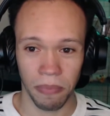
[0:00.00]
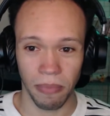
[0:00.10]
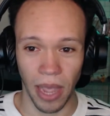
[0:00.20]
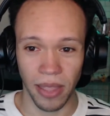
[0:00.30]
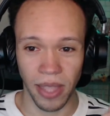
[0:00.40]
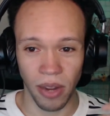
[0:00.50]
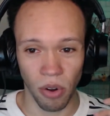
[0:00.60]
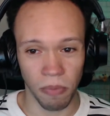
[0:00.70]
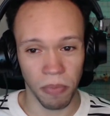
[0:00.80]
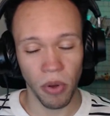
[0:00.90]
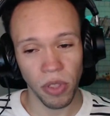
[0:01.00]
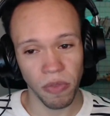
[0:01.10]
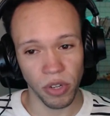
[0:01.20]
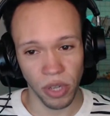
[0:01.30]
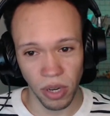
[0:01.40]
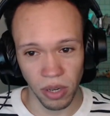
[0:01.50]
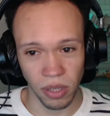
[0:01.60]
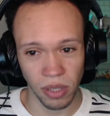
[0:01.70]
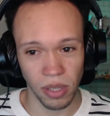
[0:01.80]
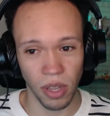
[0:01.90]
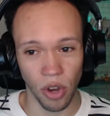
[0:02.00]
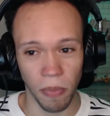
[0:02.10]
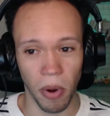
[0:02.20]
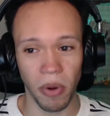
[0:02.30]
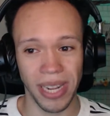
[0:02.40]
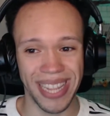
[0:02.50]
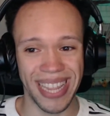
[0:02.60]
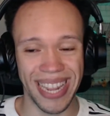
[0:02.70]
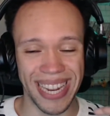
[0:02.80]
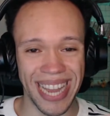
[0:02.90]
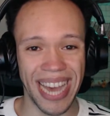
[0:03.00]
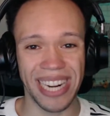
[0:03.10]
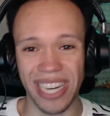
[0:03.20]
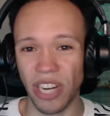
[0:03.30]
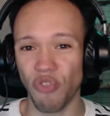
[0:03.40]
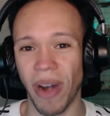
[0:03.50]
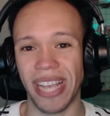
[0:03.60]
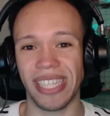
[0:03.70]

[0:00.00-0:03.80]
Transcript: And then on both of your turns, your opponent cannot unrest